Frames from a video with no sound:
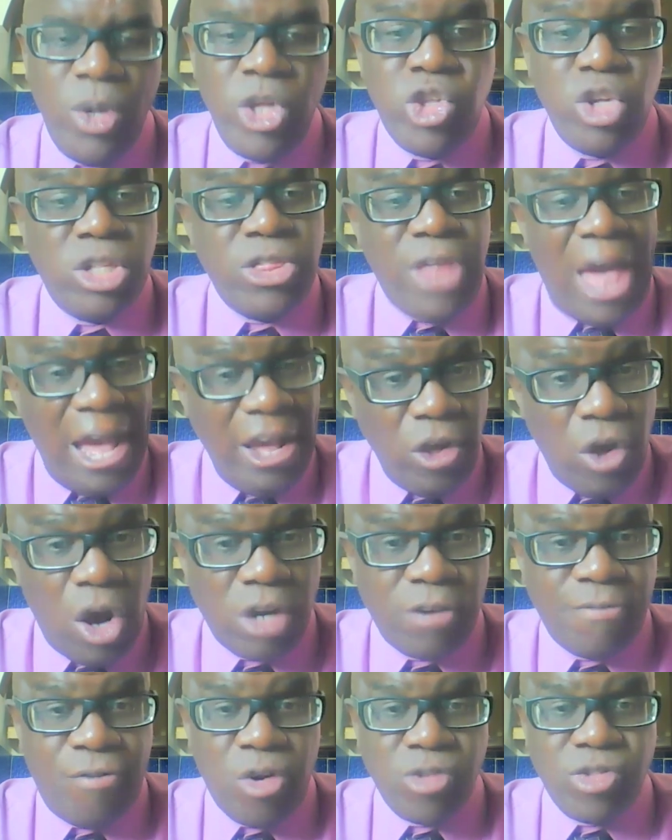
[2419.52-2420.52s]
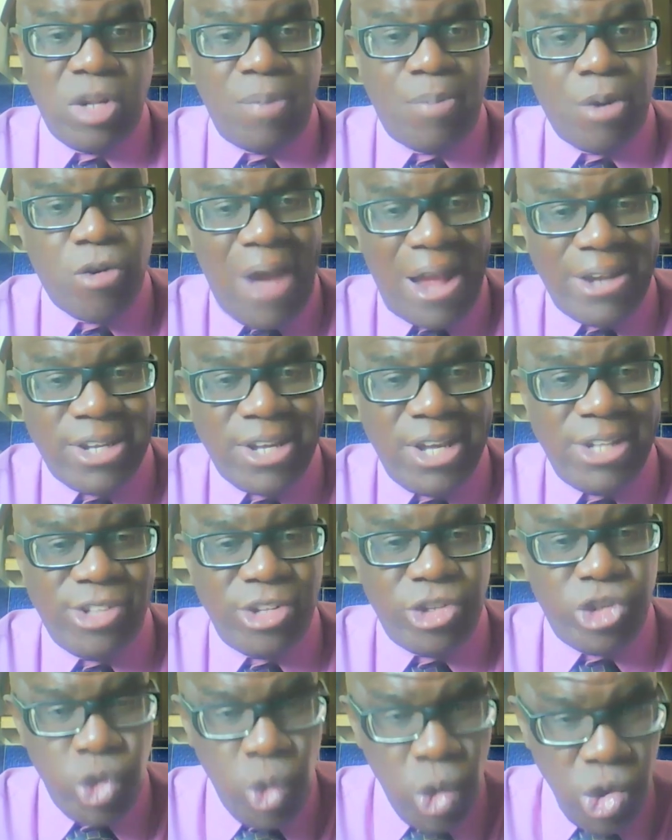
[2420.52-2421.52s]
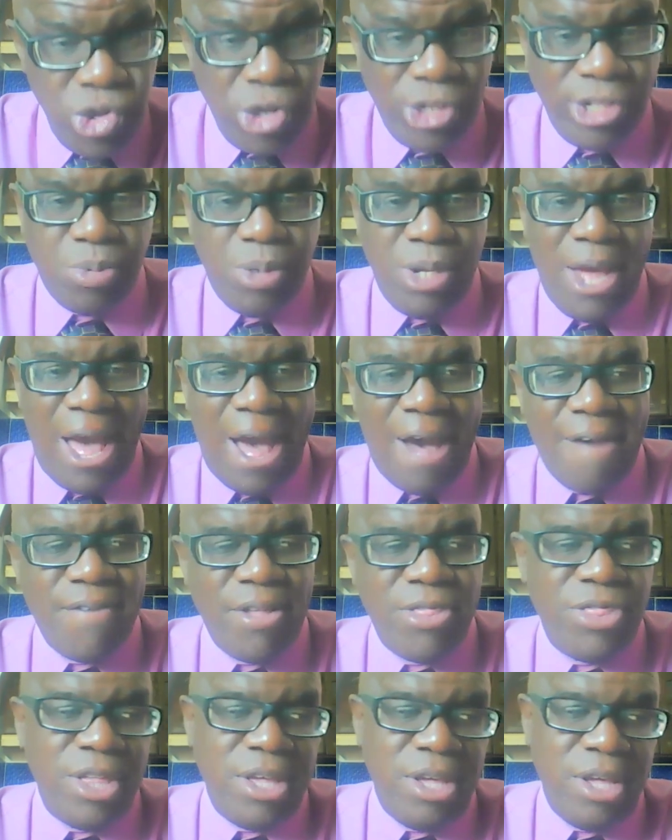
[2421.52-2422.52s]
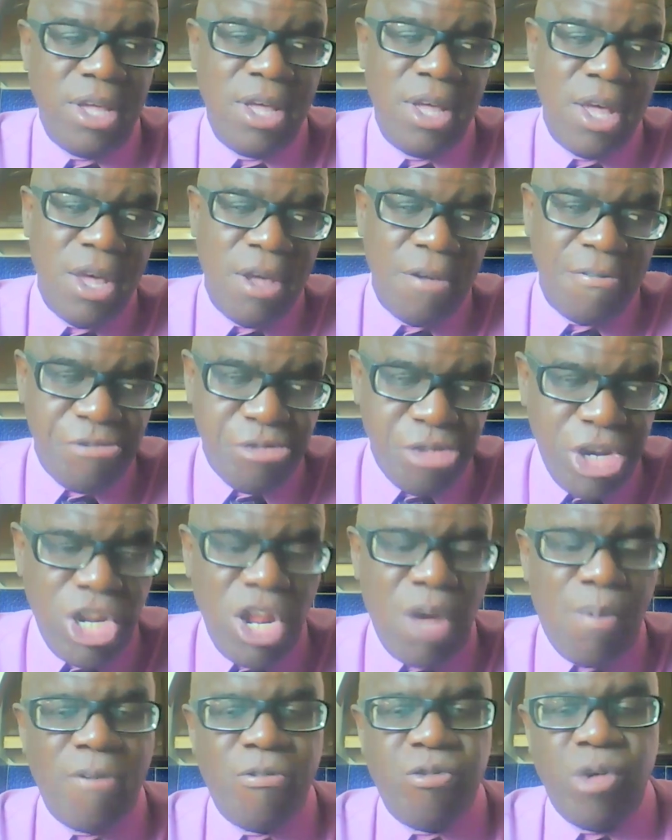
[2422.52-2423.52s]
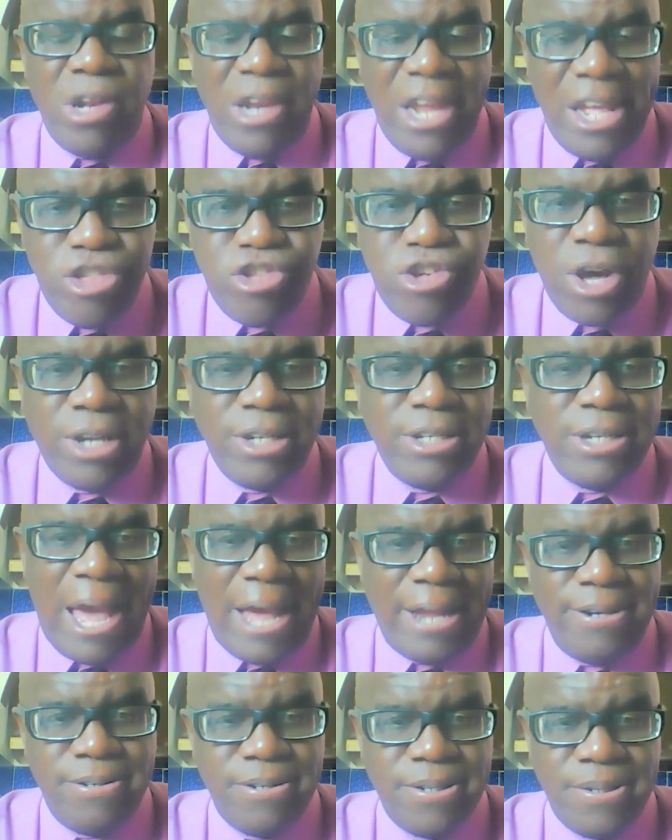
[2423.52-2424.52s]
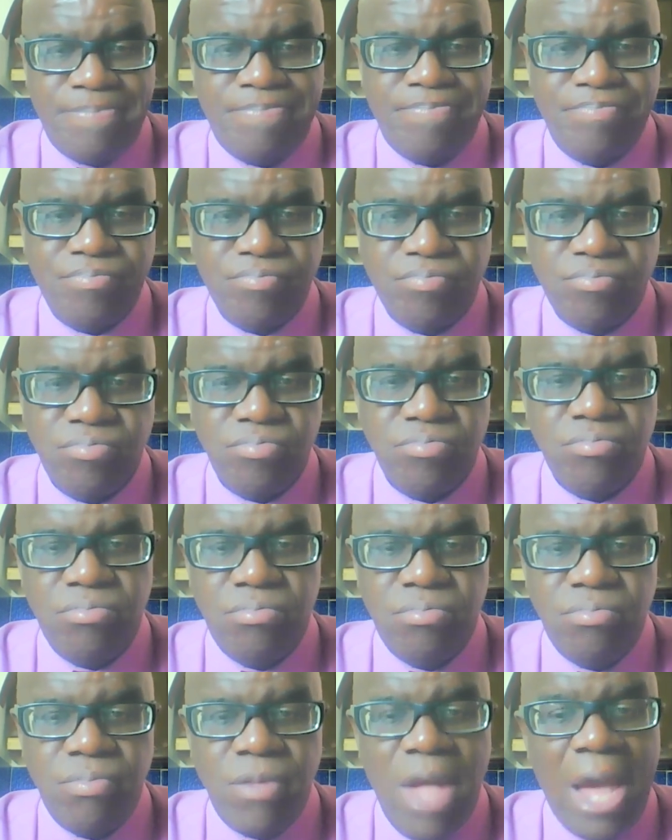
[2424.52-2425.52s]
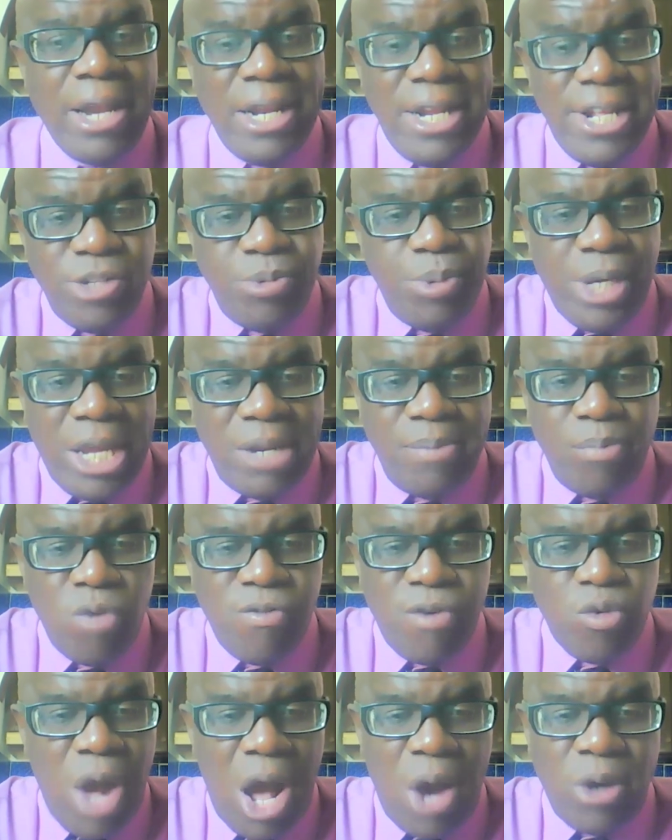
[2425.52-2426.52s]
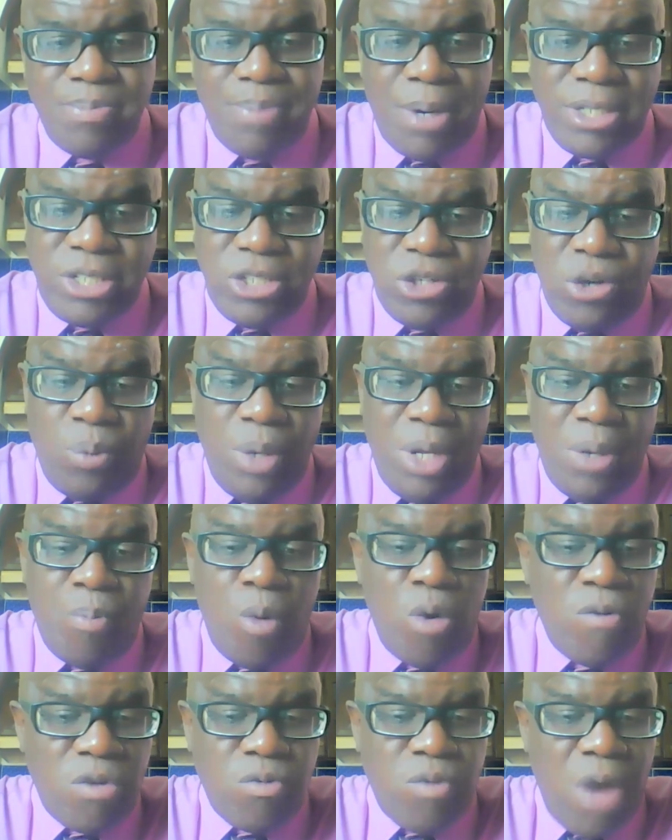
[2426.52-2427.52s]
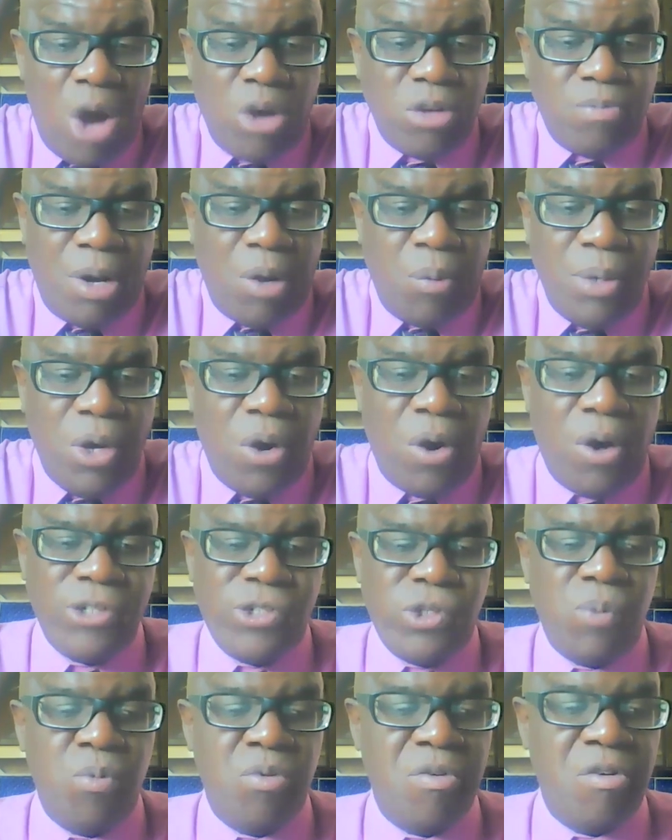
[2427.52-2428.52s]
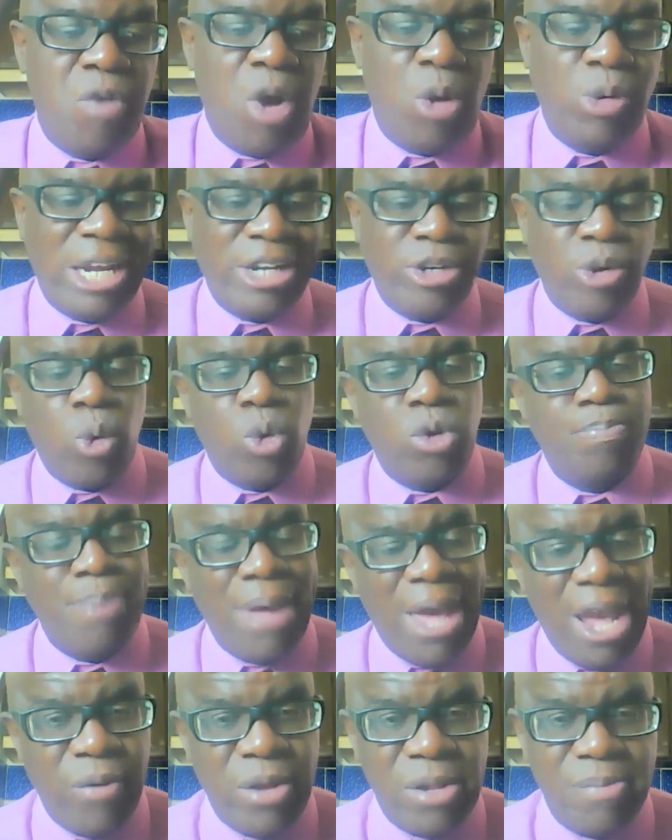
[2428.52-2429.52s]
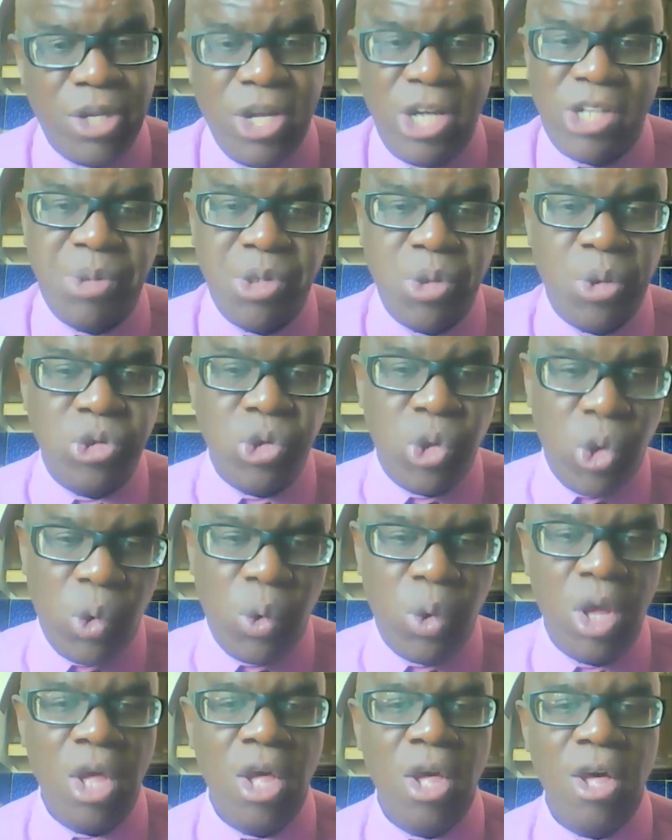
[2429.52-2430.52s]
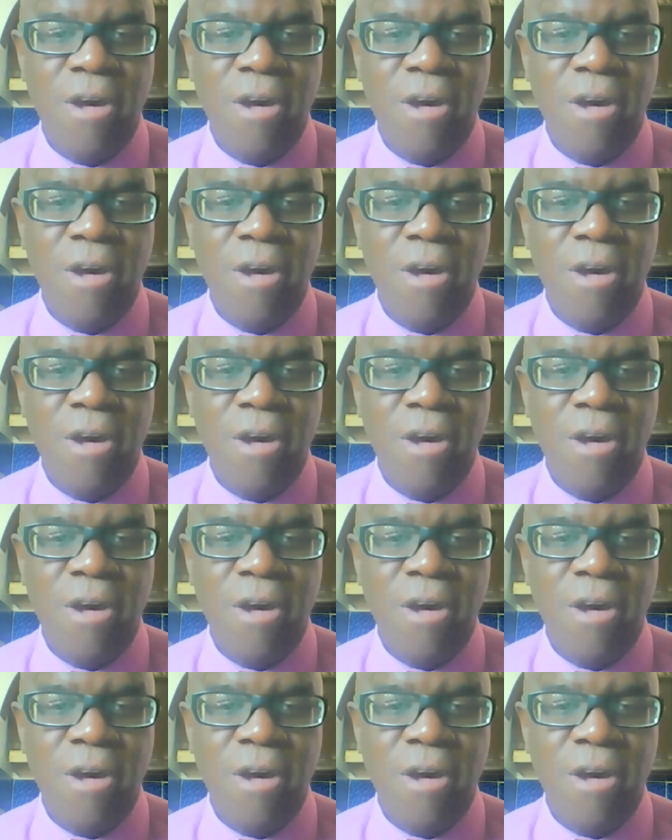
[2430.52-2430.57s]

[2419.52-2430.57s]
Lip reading: We should thank God for the democratic institutions we have and the freedom of religion, and at least we can move around. But we move around, but we also move around at our own peril, because we don't know